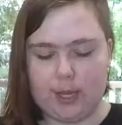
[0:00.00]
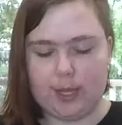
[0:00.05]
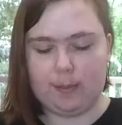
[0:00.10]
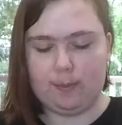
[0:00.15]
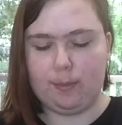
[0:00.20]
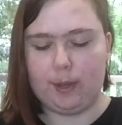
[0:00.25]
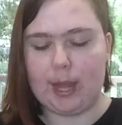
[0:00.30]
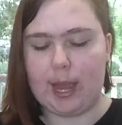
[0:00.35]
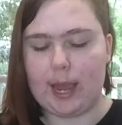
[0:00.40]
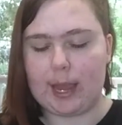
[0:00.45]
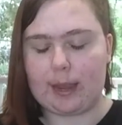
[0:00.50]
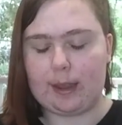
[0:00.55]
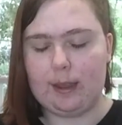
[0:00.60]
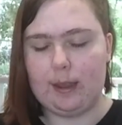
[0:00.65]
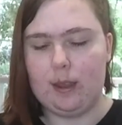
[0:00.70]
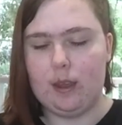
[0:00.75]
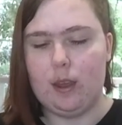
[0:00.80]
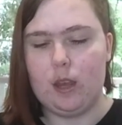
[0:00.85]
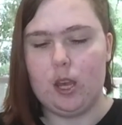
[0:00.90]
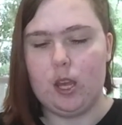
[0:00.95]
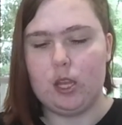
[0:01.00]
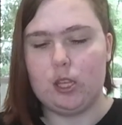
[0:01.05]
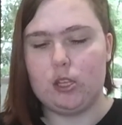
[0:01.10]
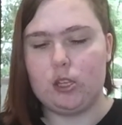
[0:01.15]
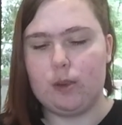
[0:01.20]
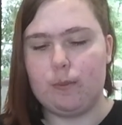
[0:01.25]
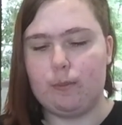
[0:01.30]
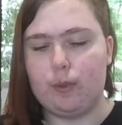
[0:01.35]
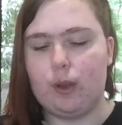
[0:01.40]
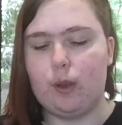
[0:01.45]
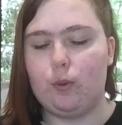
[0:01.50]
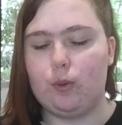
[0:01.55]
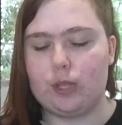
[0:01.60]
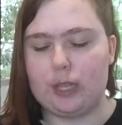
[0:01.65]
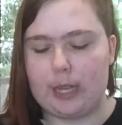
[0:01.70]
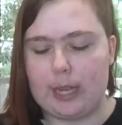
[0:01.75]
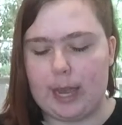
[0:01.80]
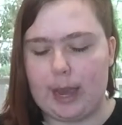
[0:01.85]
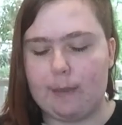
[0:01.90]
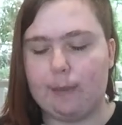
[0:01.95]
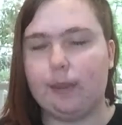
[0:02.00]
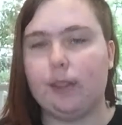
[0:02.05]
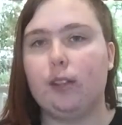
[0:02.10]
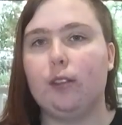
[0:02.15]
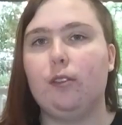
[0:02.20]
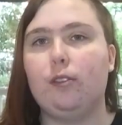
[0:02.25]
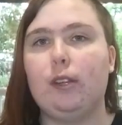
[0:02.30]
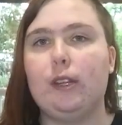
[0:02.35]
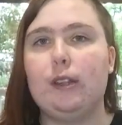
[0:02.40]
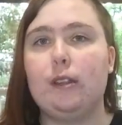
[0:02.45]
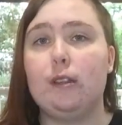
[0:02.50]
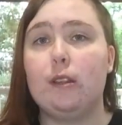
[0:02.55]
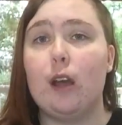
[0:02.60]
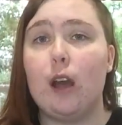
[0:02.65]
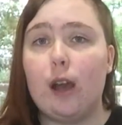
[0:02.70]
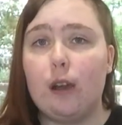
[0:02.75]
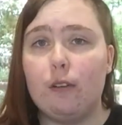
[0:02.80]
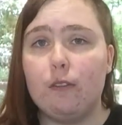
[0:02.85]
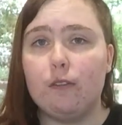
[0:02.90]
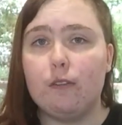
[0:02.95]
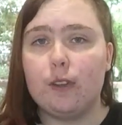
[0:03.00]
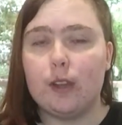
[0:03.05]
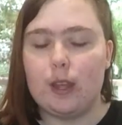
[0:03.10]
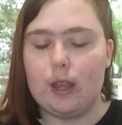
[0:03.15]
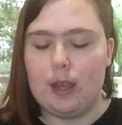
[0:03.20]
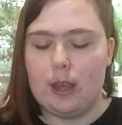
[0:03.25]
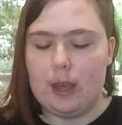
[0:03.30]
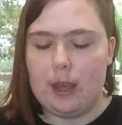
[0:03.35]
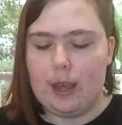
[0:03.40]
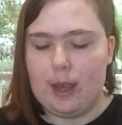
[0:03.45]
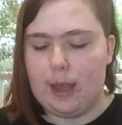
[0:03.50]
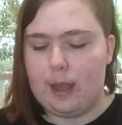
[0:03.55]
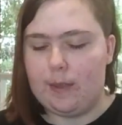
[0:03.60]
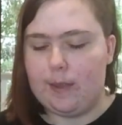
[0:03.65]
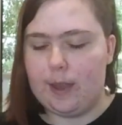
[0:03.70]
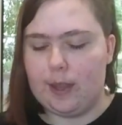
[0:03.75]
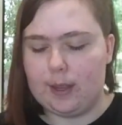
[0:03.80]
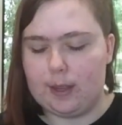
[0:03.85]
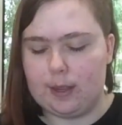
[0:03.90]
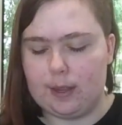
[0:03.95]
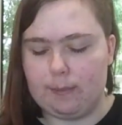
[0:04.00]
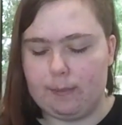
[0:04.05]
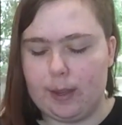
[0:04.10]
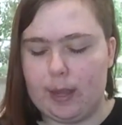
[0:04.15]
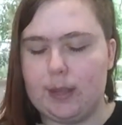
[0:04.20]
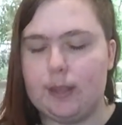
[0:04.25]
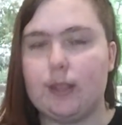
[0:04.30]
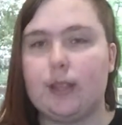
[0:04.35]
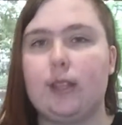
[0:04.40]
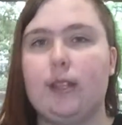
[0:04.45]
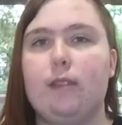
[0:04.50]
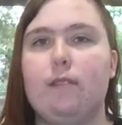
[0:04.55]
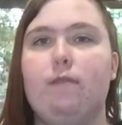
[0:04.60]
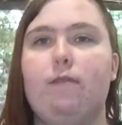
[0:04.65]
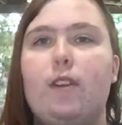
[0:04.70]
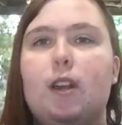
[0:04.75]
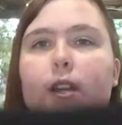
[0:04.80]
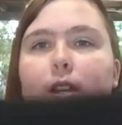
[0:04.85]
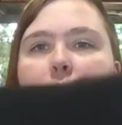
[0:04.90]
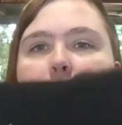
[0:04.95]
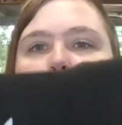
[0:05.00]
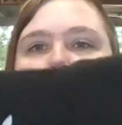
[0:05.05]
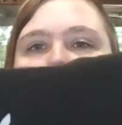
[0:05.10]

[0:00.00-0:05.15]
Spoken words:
this black jumper, which I absolutely love. And that basically the front